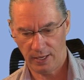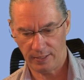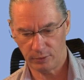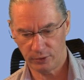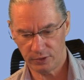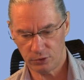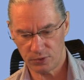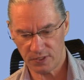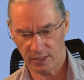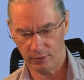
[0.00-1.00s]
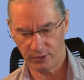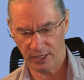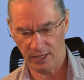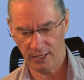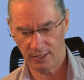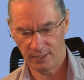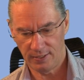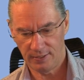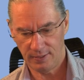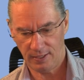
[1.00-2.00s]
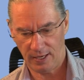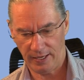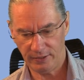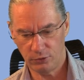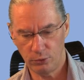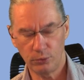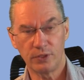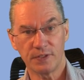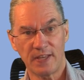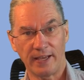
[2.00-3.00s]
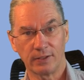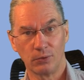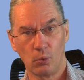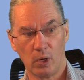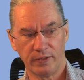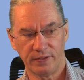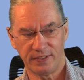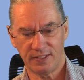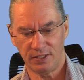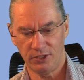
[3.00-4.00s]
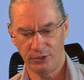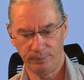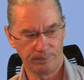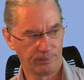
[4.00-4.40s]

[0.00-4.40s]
I'm going to say okay. I do the second one here,